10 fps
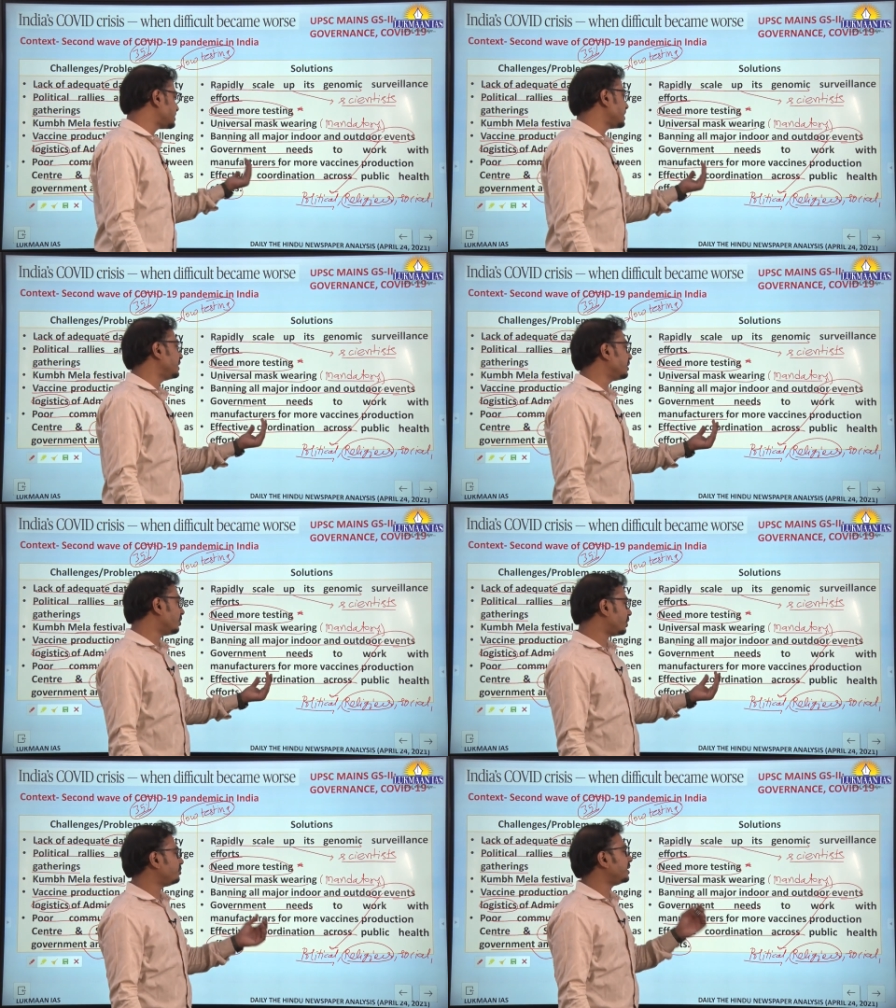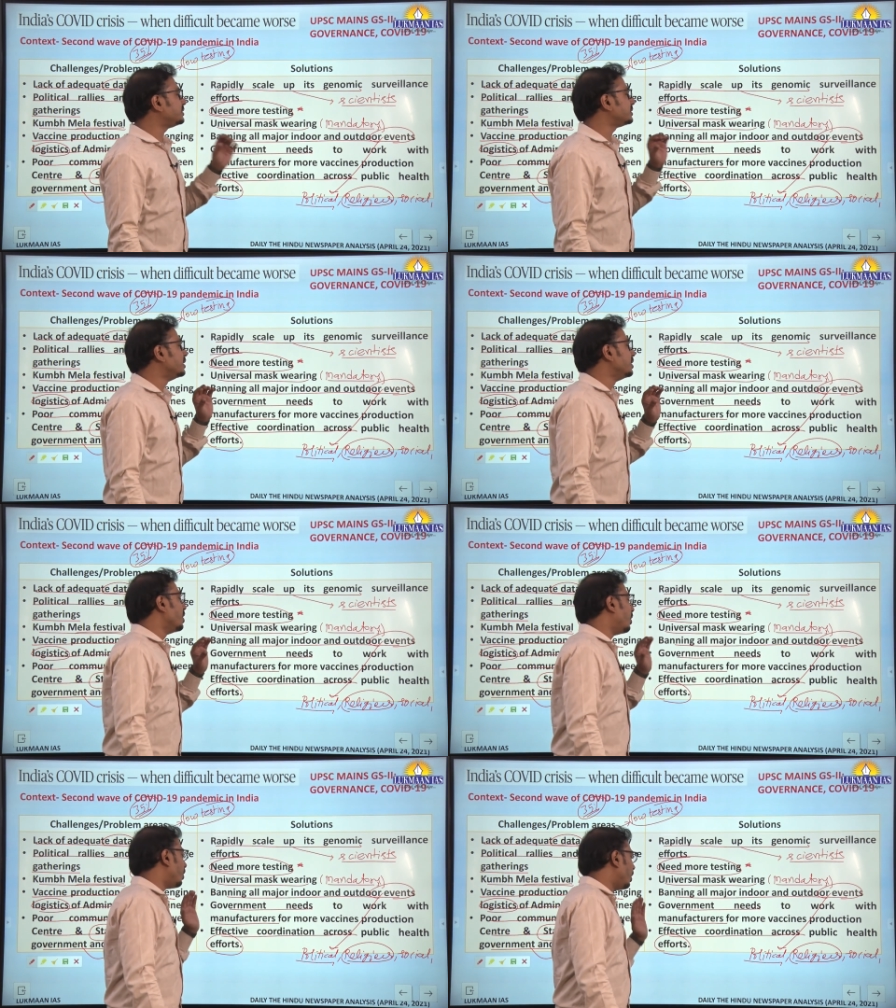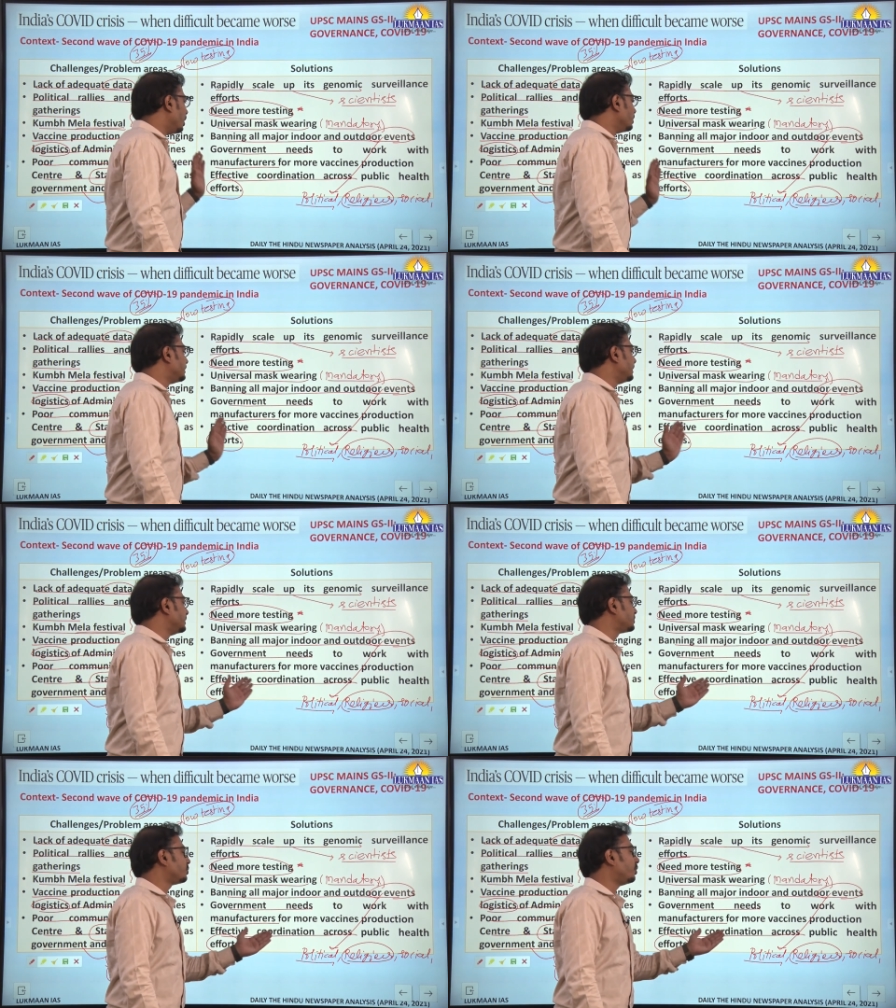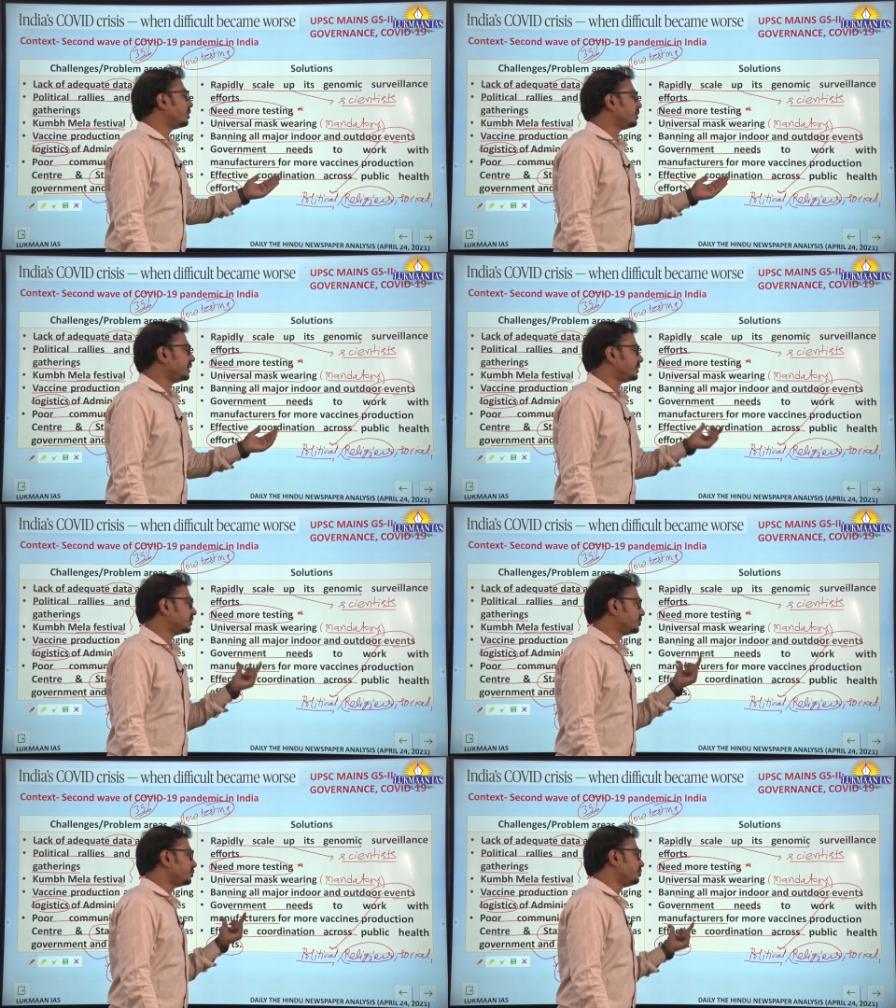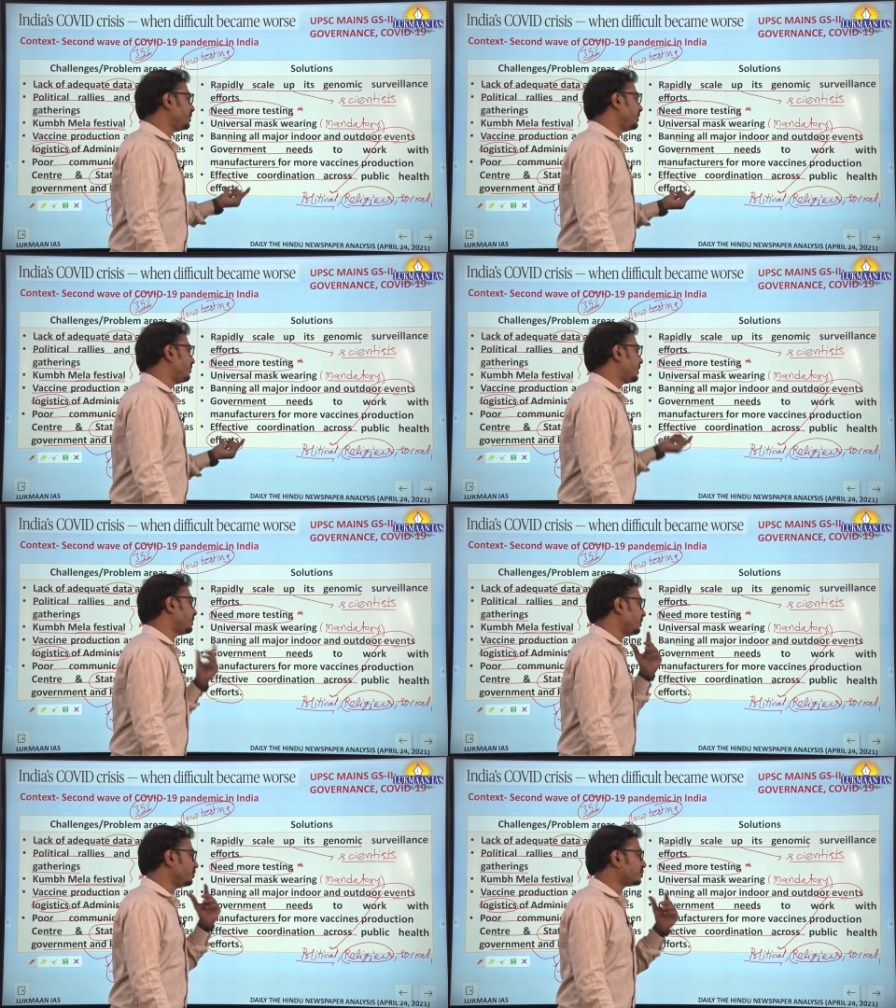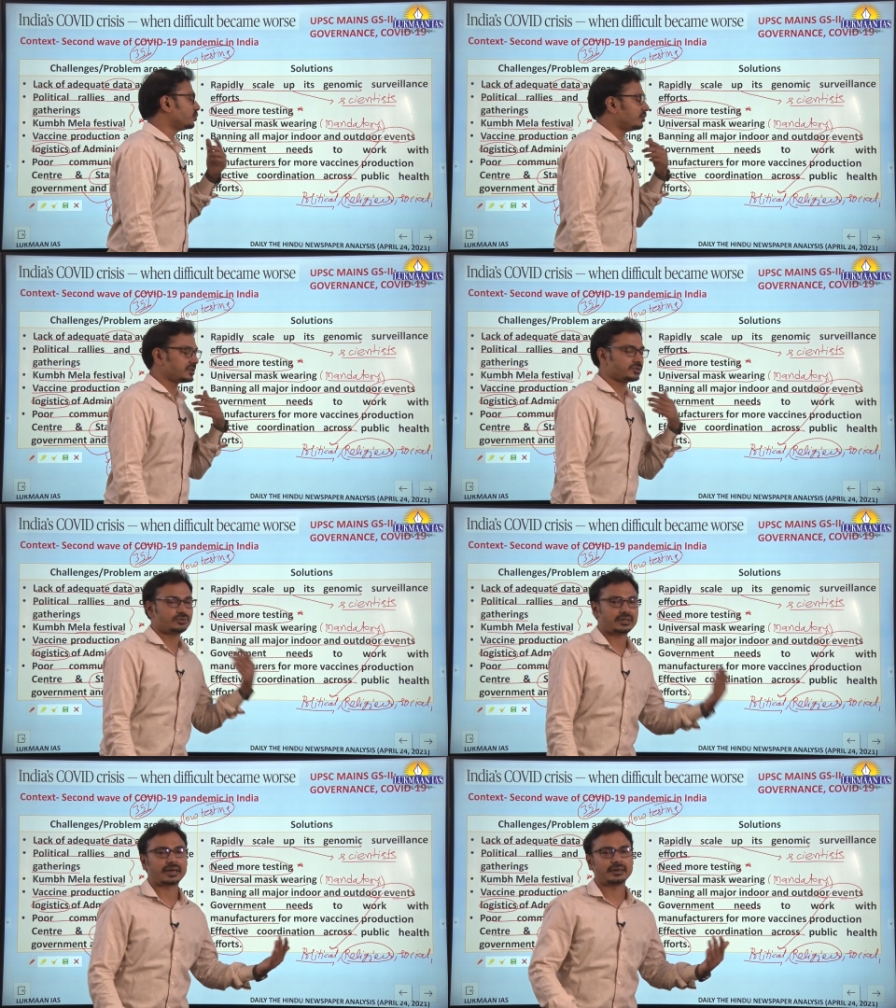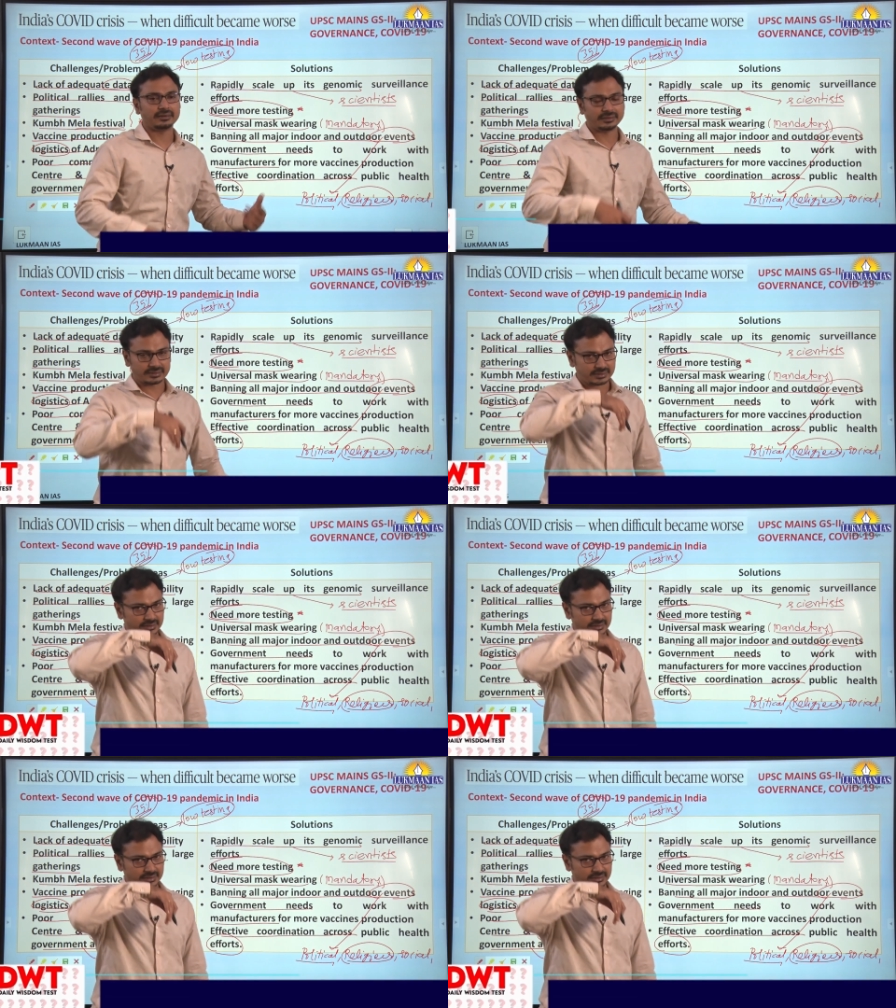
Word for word: state governments, all these coordination should be effective so as to tackle this